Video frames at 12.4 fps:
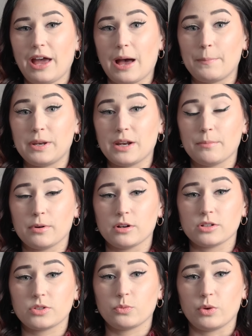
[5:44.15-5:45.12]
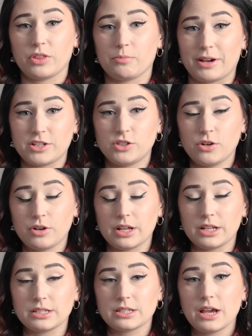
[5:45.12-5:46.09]
Happy Numbers with my
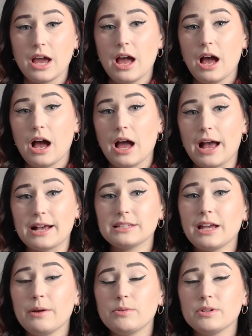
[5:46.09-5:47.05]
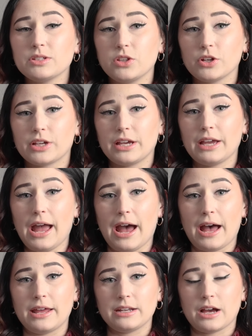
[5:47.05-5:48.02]
students, as I was looking
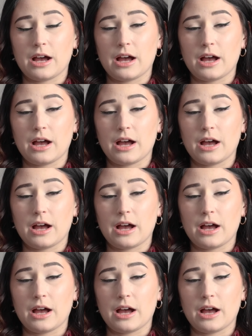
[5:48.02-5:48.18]
at